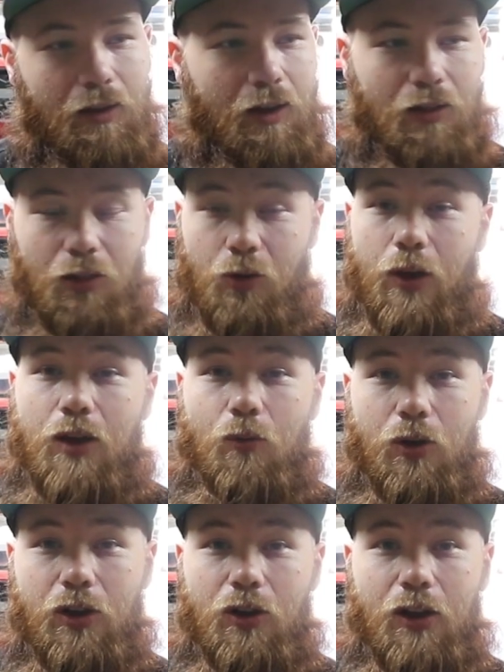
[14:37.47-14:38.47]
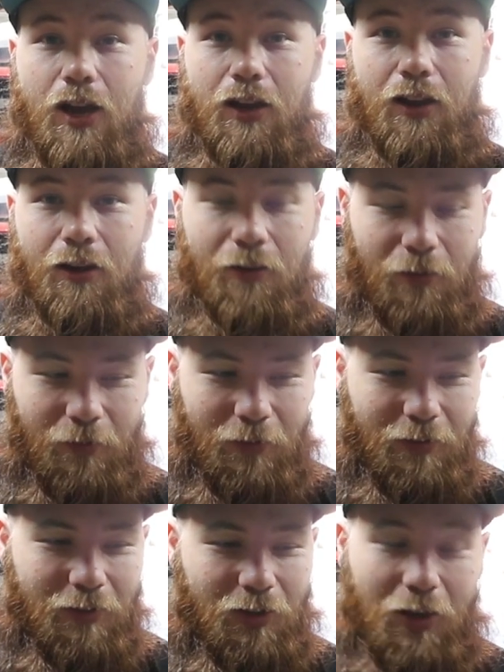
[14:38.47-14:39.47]
And look at where you're at now.
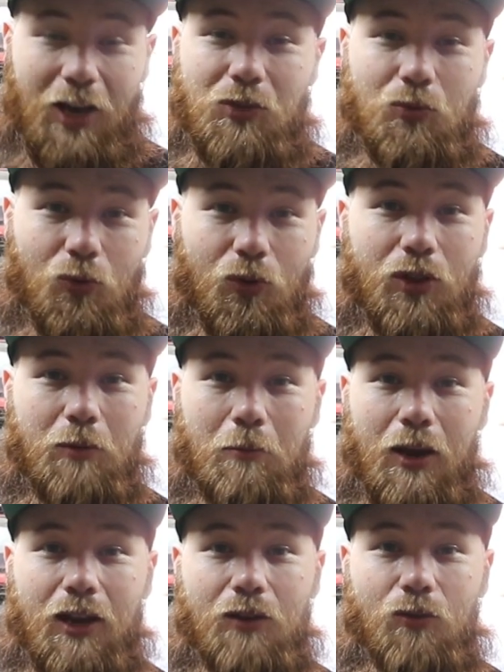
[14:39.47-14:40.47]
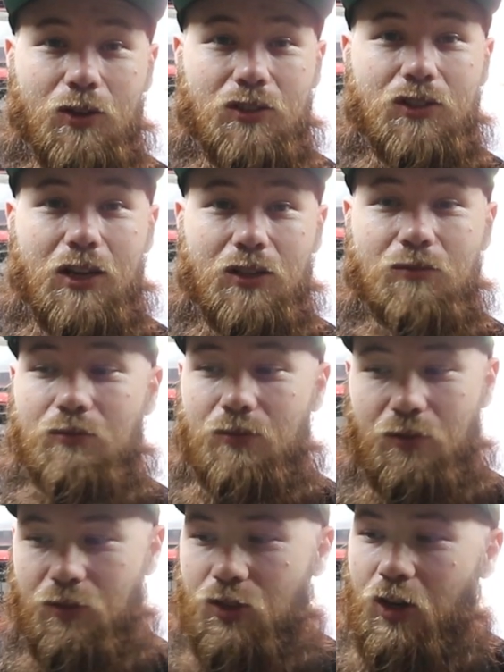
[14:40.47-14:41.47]
You guys were one of the main reasons I
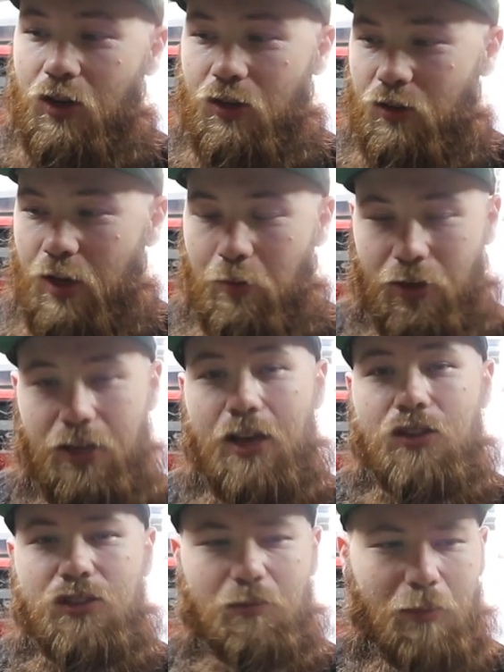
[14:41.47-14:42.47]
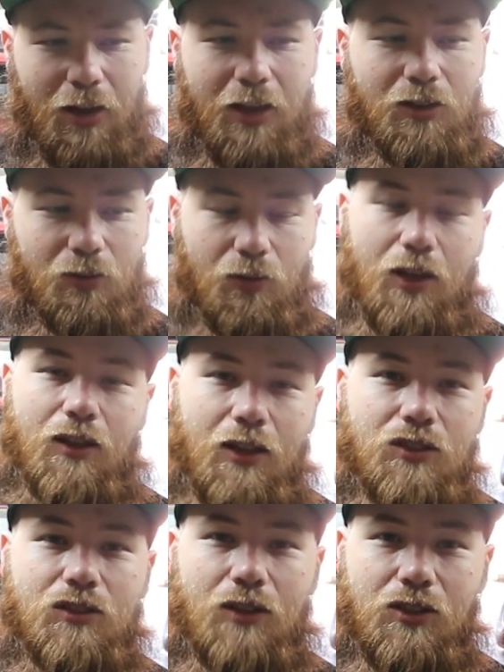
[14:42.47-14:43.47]
started doubling down, saying, man, I can do that.
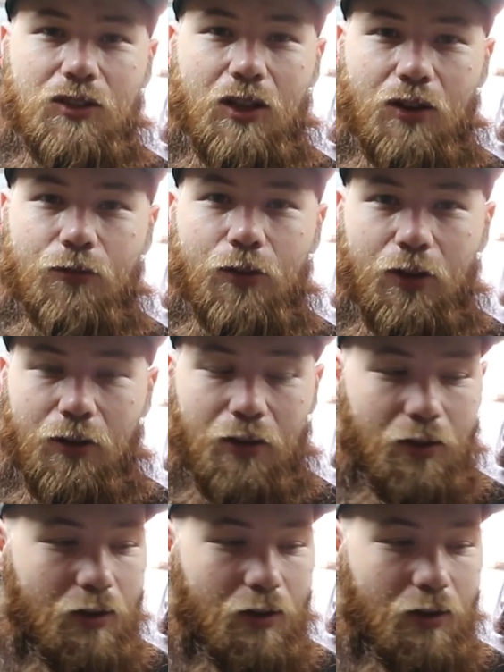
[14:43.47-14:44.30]
That's a lot of fun.